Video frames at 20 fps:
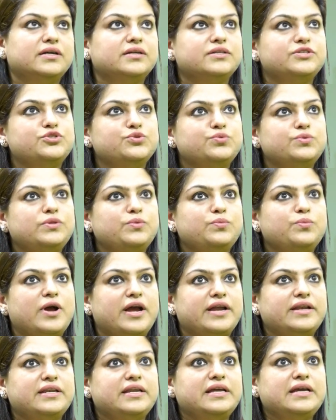Tooth
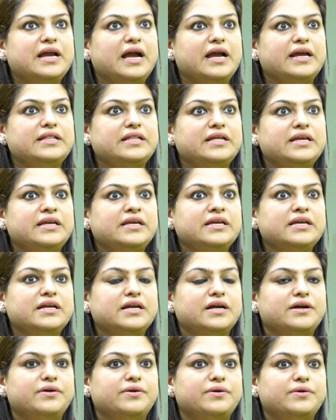whitening, I think
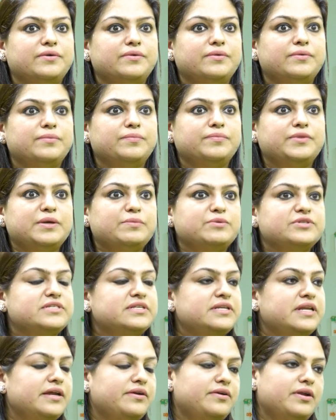there was an
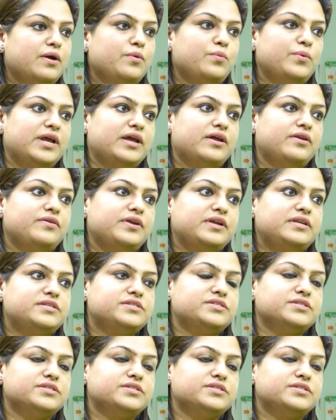era where